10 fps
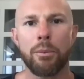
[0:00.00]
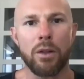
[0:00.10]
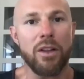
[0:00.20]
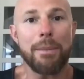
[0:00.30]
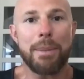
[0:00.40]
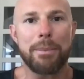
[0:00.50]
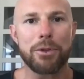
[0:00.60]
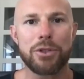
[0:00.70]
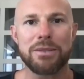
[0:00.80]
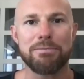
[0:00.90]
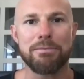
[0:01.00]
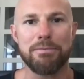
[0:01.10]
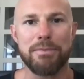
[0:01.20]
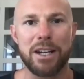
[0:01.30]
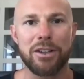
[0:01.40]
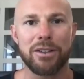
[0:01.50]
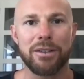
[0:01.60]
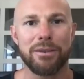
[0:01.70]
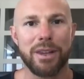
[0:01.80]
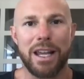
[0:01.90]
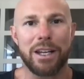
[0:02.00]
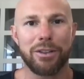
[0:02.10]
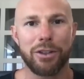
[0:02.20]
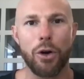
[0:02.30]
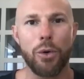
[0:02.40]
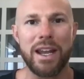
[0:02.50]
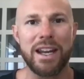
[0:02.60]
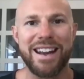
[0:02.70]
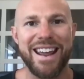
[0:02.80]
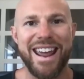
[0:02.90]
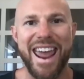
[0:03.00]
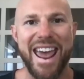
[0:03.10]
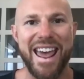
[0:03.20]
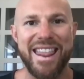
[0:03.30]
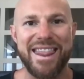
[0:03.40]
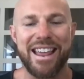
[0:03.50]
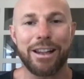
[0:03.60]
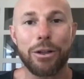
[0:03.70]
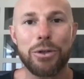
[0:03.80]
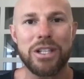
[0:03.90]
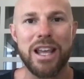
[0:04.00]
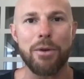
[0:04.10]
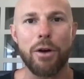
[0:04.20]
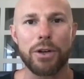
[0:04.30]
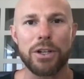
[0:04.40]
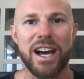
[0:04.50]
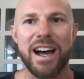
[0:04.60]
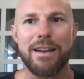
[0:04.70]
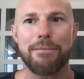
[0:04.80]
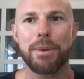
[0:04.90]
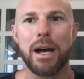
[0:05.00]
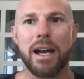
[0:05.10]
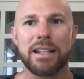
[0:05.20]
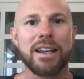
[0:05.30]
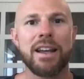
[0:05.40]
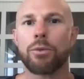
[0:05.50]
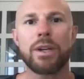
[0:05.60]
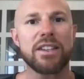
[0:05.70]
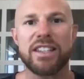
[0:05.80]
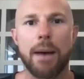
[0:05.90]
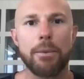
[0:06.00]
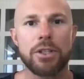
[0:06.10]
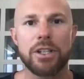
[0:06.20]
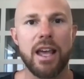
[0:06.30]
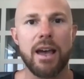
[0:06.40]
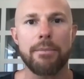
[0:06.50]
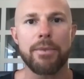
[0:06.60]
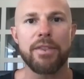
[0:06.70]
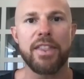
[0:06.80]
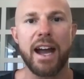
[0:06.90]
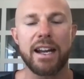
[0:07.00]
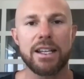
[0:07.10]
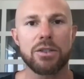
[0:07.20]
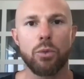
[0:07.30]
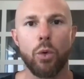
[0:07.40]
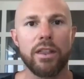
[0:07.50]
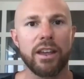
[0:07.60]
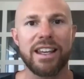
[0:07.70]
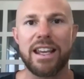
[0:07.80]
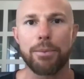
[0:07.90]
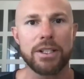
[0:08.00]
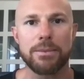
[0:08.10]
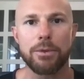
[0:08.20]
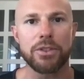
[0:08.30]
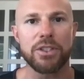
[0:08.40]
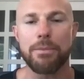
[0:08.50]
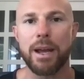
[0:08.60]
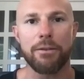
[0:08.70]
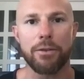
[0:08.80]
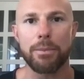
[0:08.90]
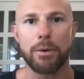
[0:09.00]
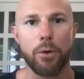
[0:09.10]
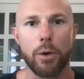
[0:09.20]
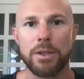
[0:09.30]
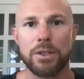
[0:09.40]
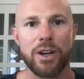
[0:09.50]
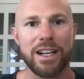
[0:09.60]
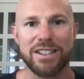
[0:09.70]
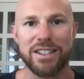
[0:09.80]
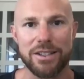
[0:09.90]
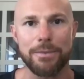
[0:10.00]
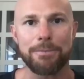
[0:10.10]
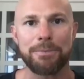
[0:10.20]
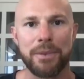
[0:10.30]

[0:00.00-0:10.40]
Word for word: a lot of people just make they go in and they lose them over time, but reestablishing them, that is one of the key principles of the pain-free performance training system.